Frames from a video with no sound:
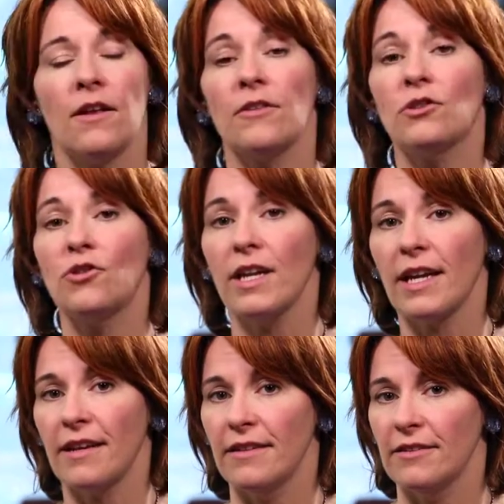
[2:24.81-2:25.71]
Now the
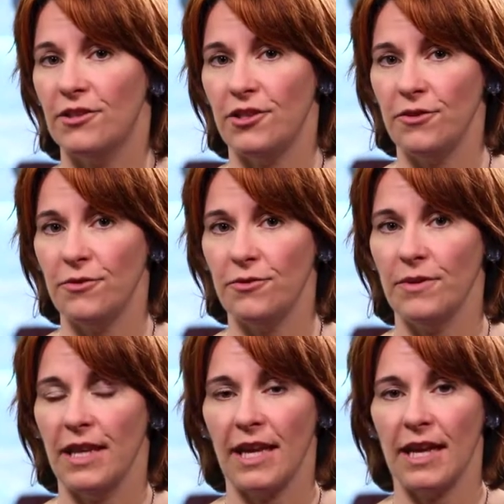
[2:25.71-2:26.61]
trick
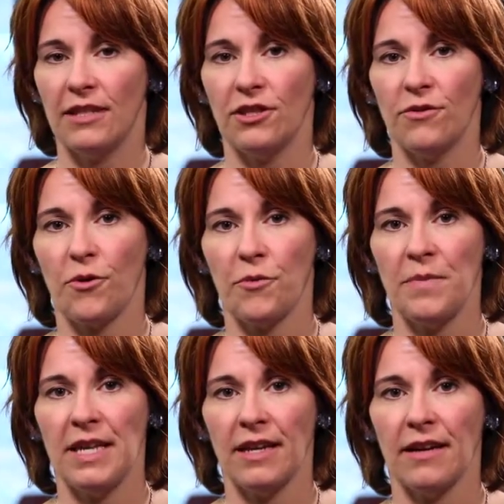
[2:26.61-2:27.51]
to engaging local
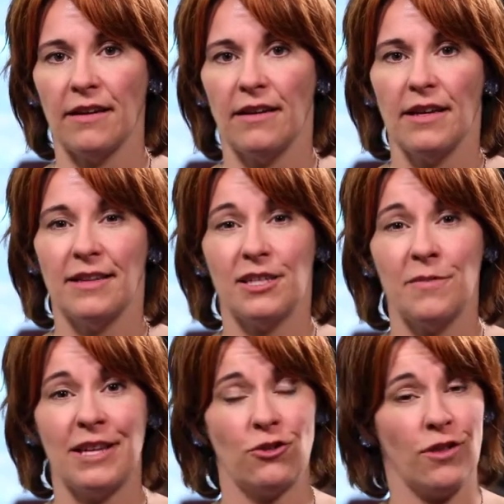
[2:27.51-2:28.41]
media is to
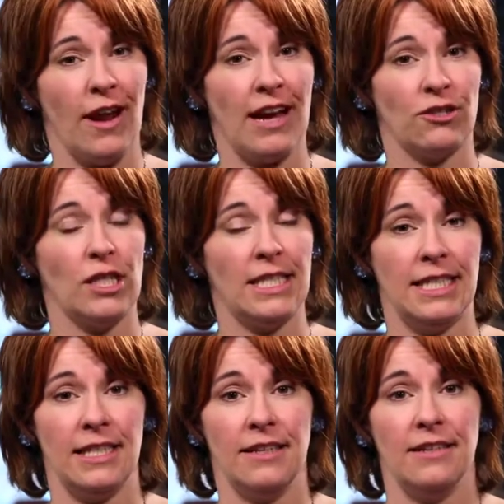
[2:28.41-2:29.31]
make sure they actually
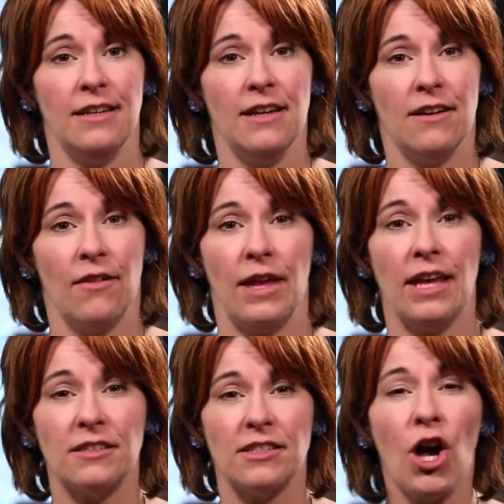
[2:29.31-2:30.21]
see it. And they
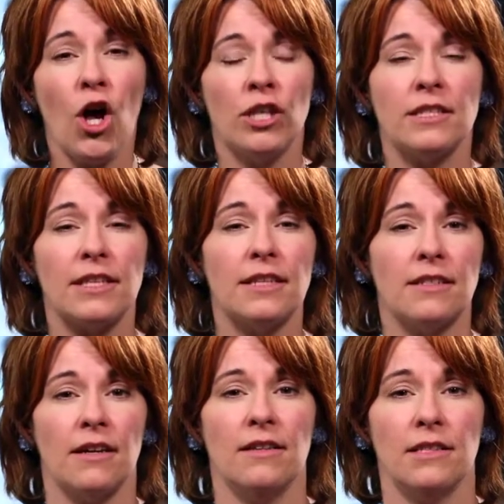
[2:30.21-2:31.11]
get tons and
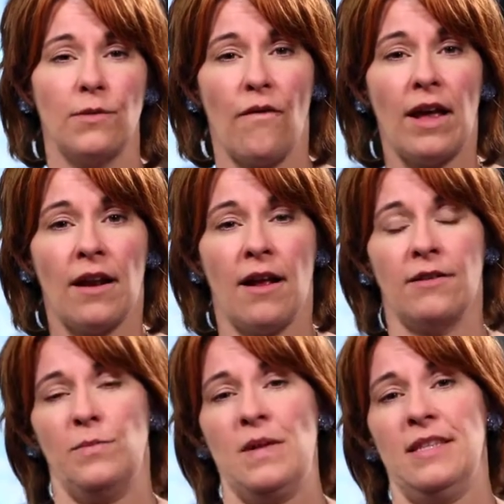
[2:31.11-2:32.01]
tons of event
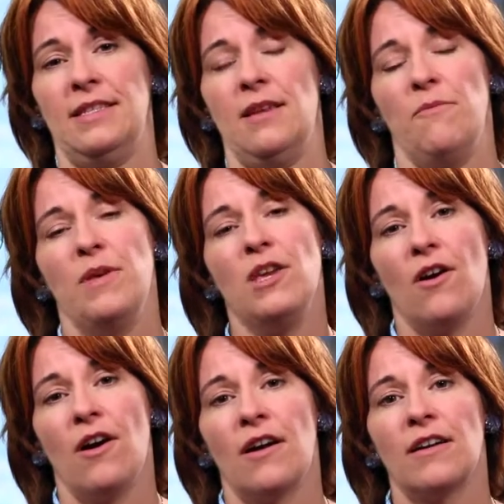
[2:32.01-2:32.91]
announcements and
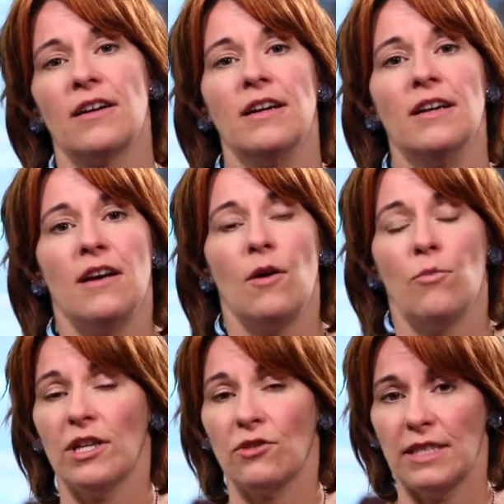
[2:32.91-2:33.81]
PR and
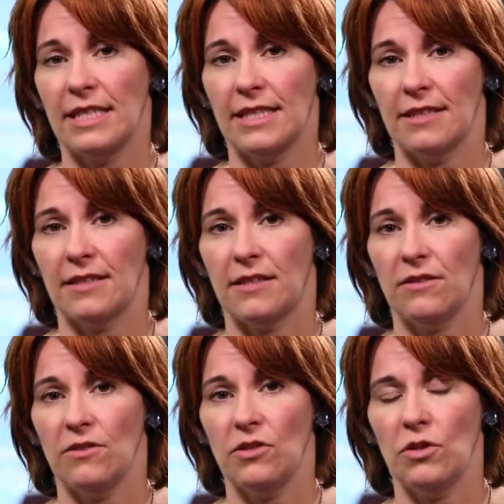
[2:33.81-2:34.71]
press releases.
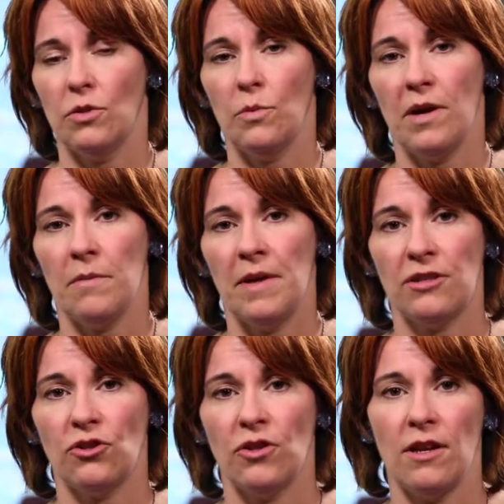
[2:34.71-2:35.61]
So you want to
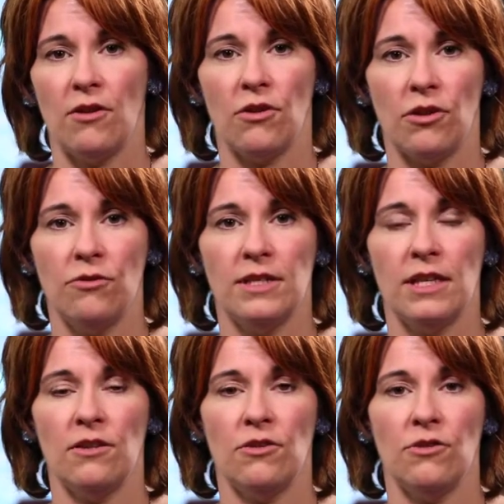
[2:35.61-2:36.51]
make sure that you're
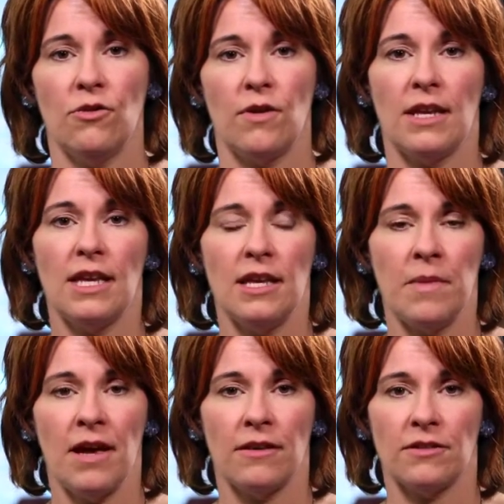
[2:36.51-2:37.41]
using your
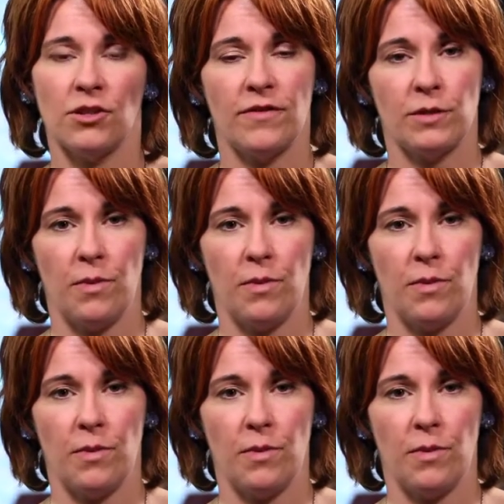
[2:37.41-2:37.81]
email service